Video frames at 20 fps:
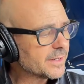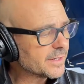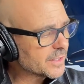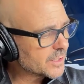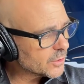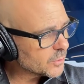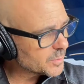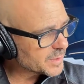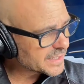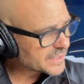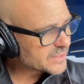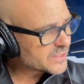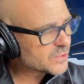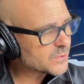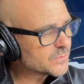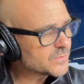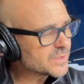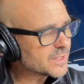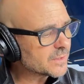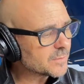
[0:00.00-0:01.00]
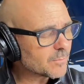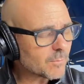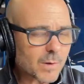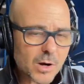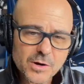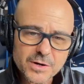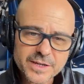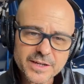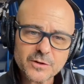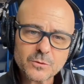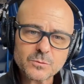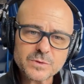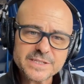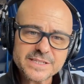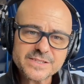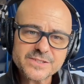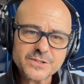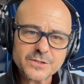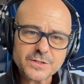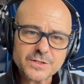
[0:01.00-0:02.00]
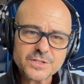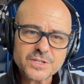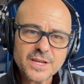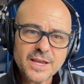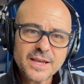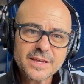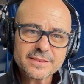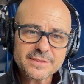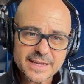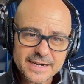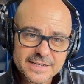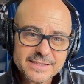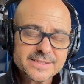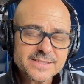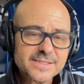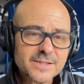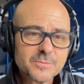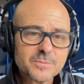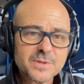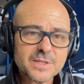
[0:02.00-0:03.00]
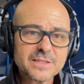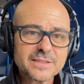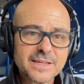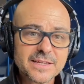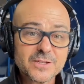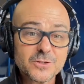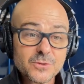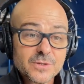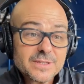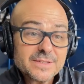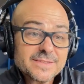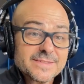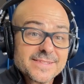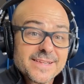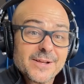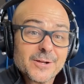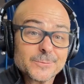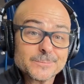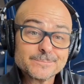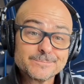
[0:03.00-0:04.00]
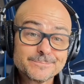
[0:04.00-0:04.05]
know because you've done market research that it's something that you can sell.